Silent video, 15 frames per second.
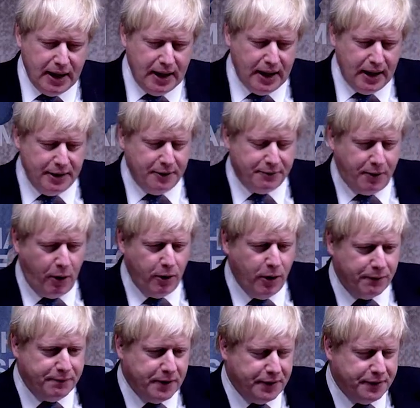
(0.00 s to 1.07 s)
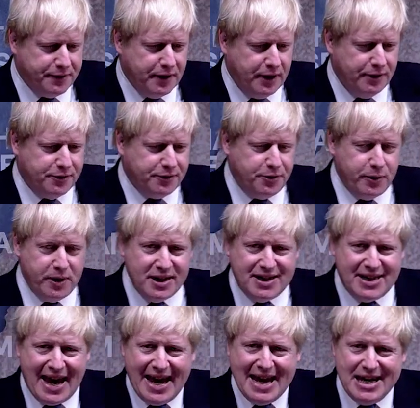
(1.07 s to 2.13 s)
uh, in the Foreign Office is to
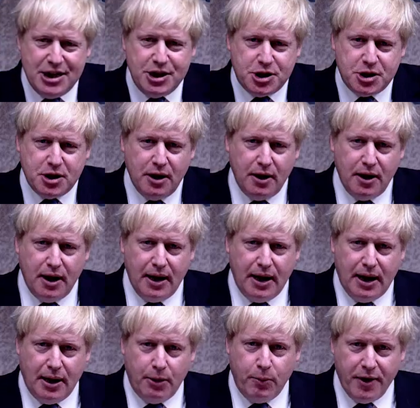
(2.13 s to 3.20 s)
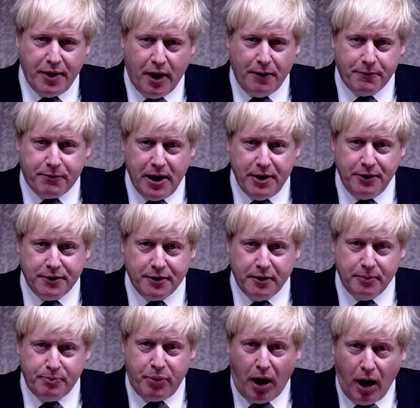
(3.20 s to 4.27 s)
engage uh, with our friends
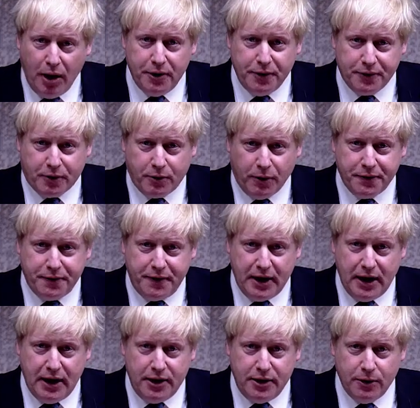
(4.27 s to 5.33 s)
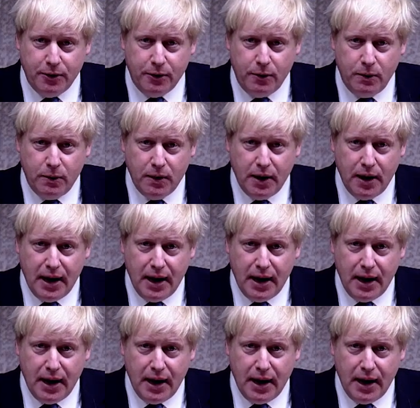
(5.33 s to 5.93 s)
and partners across the EU